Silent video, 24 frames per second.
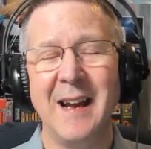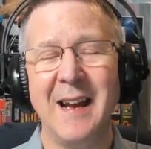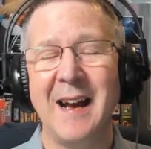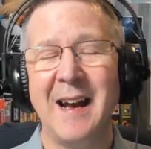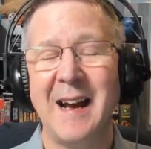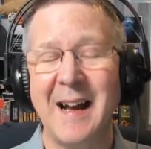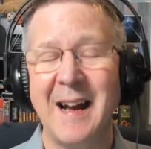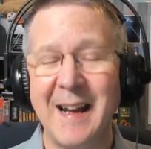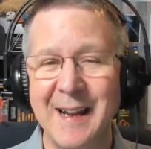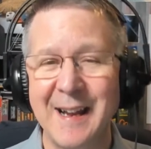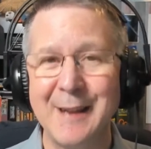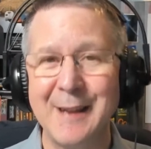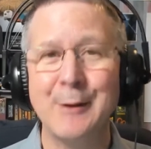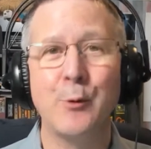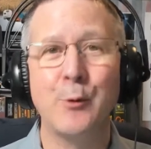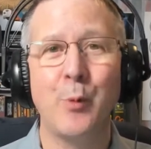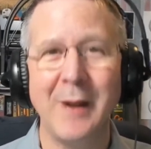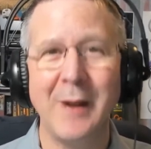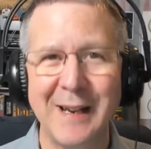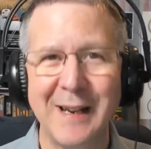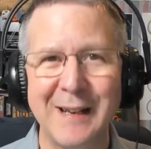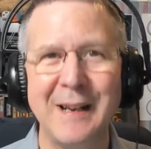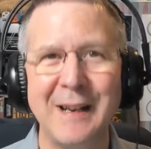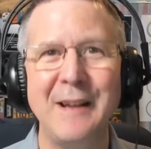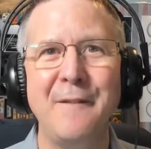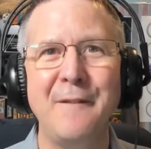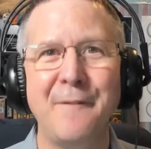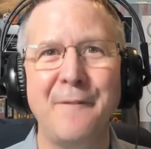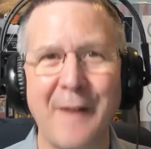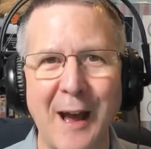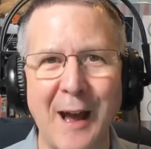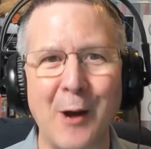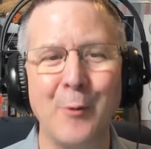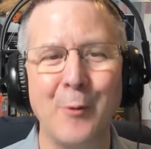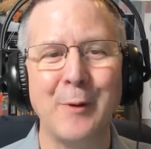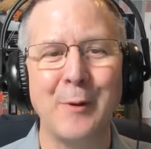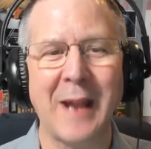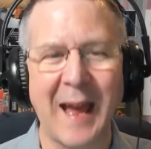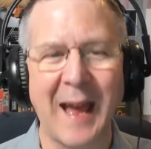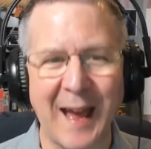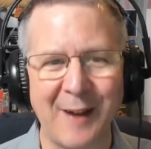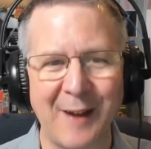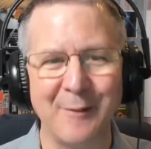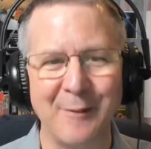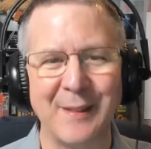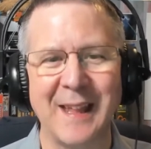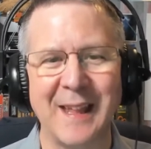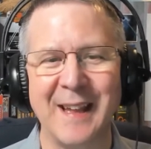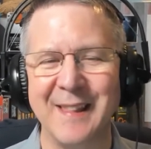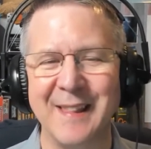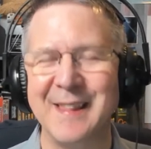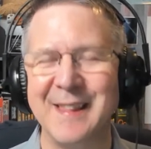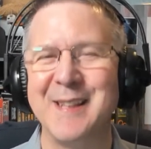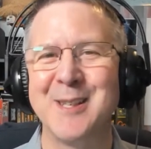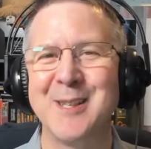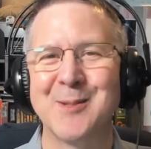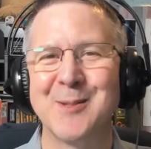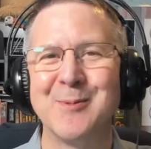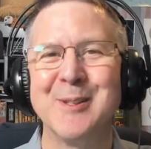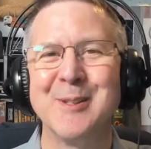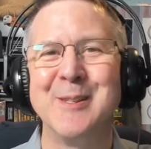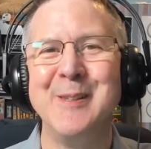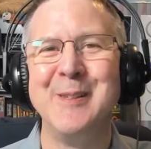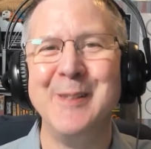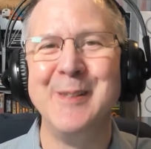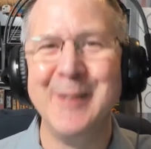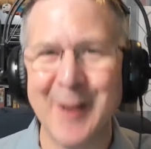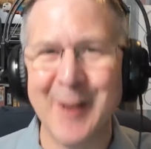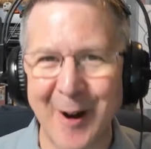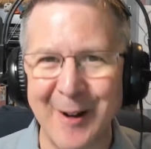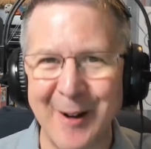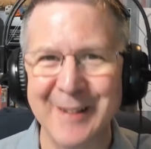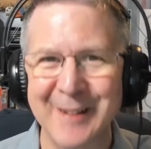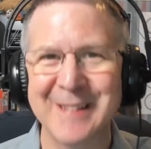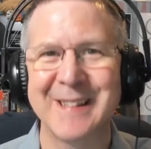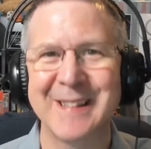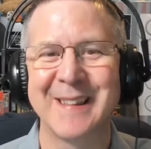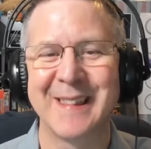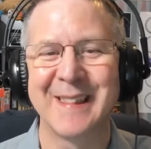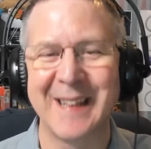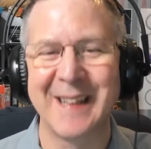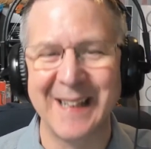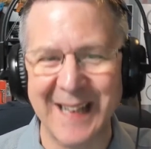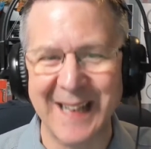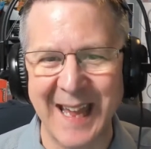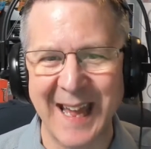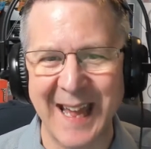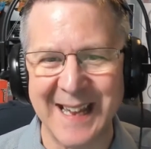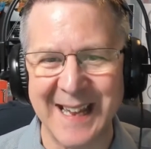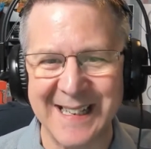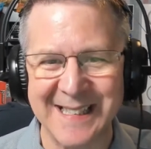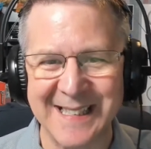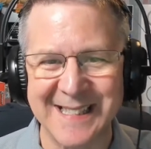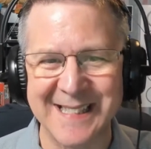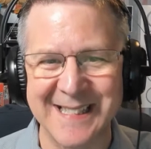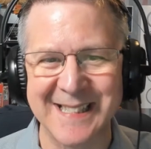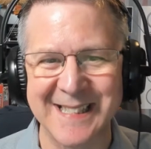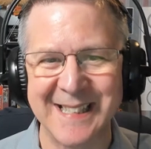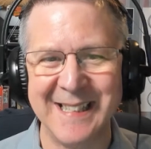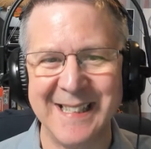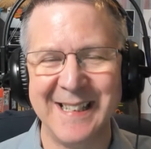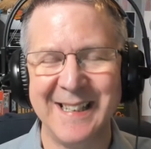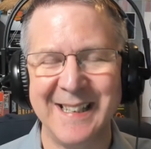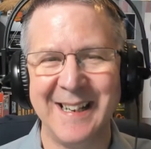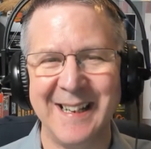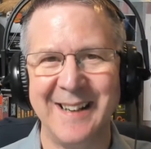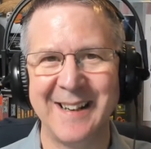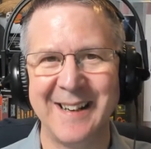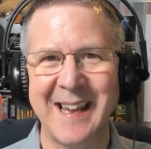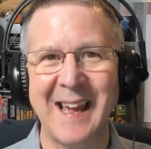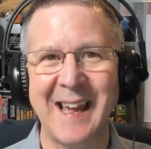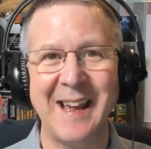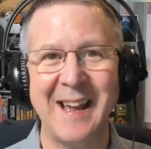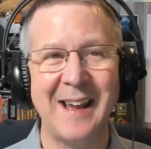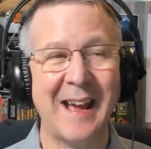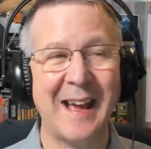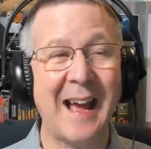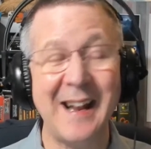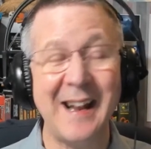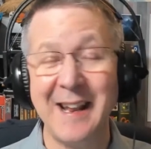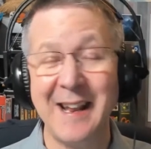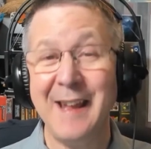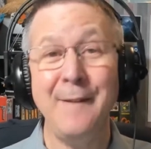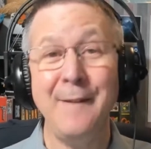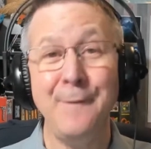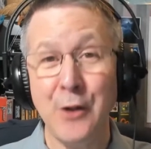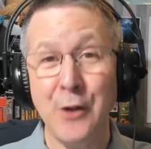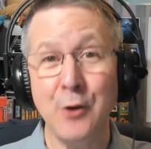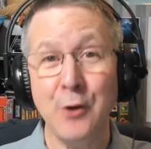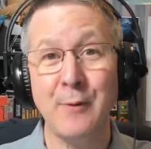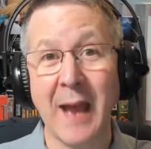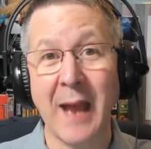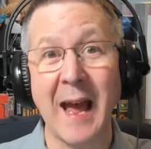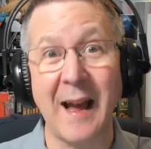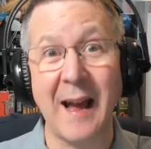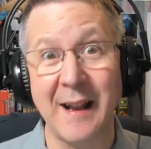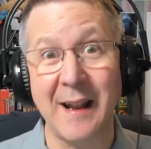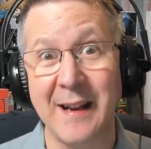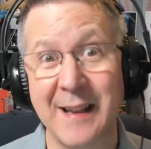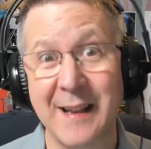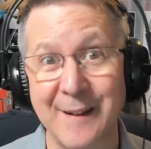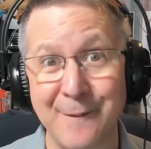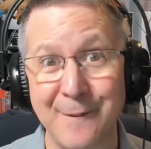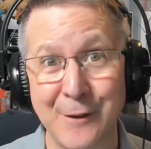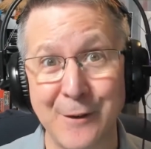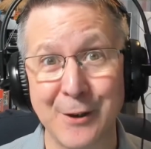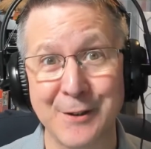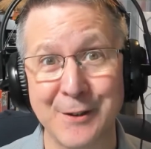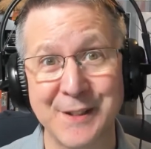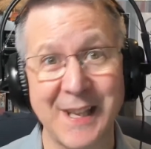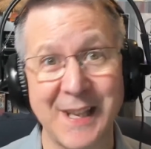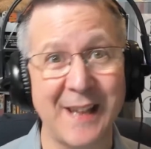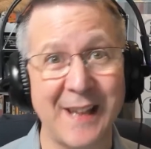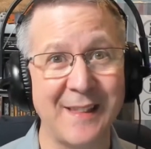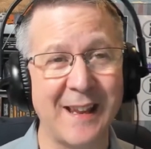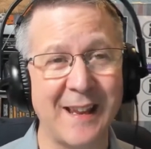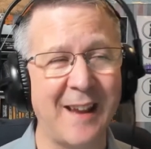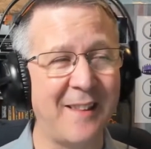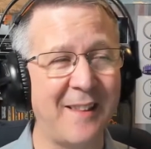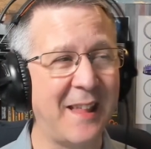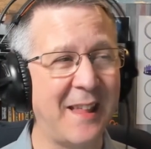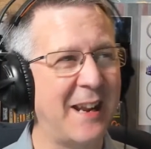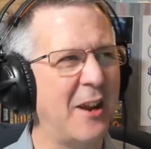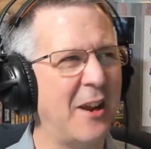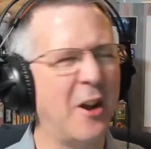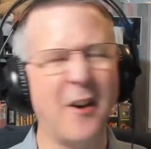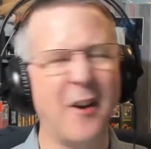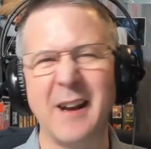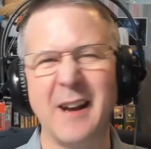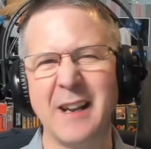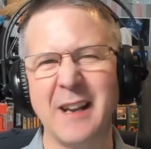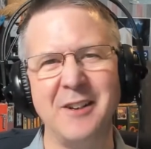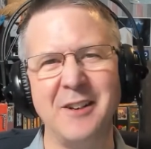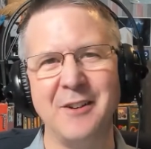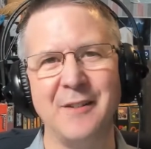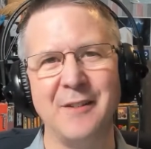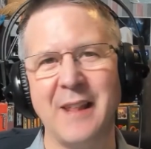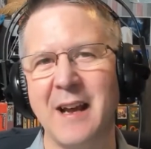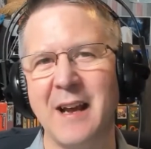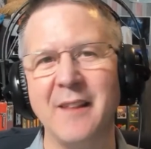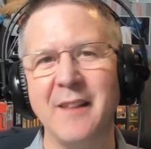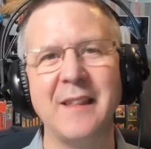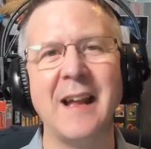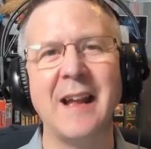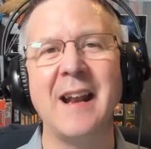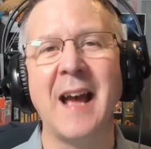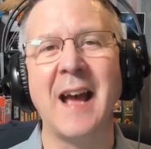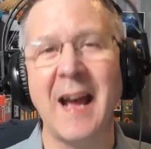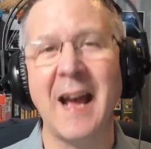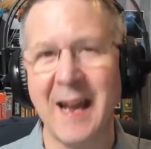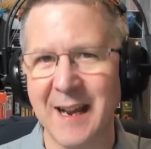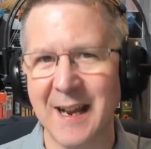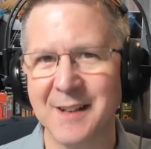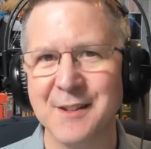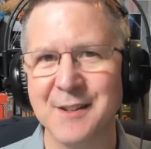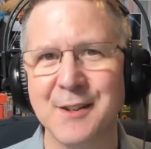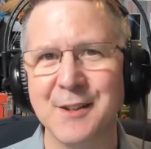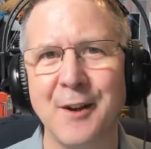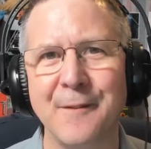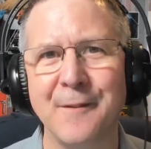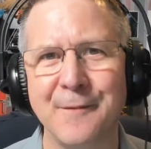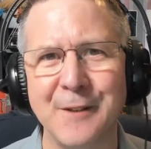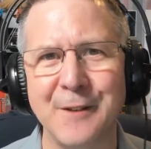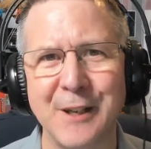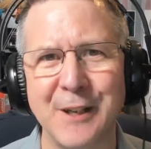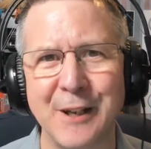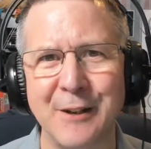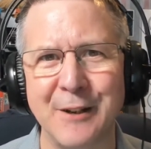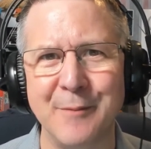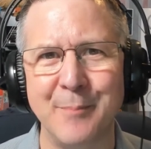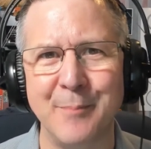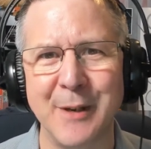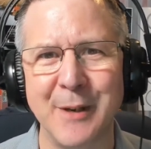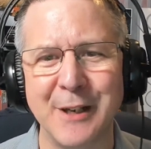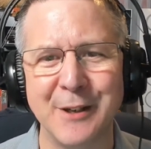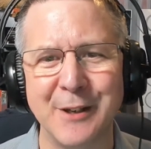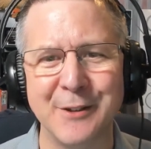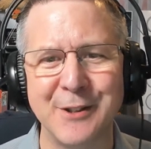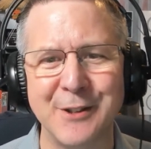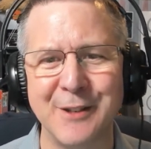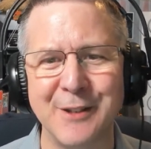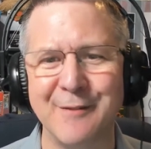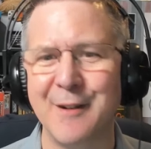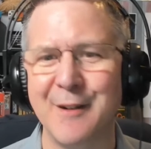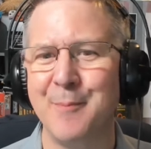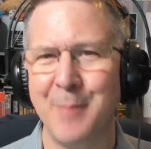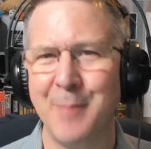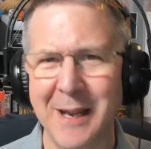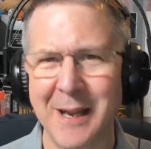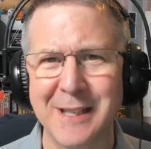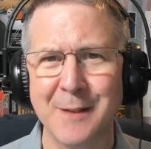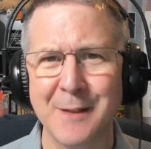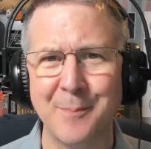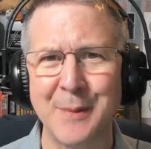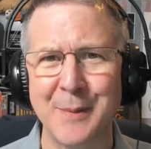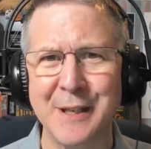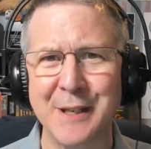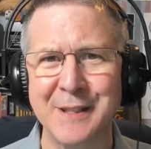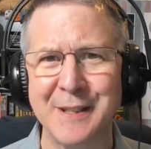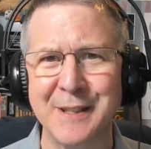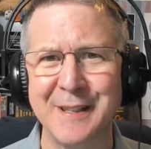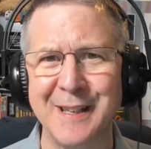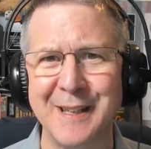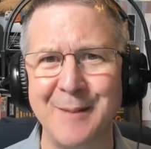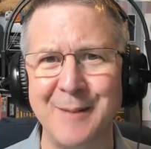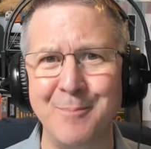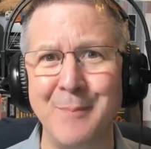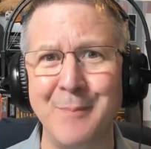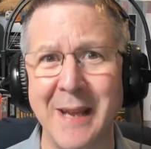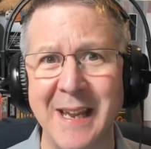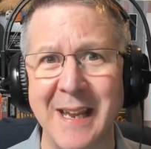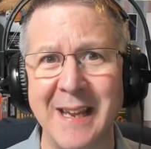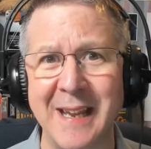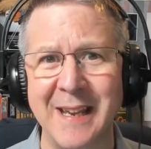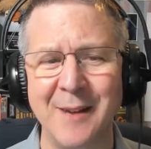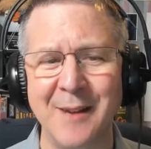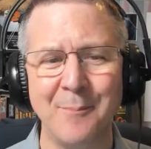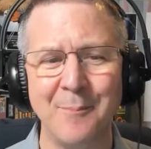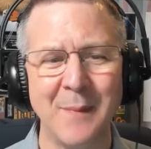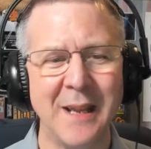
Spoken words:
I quickly found out that this was not the case. Okay, and if you're sat there thinking, oh, I can do that, then hats off to you, because you're a better person than me.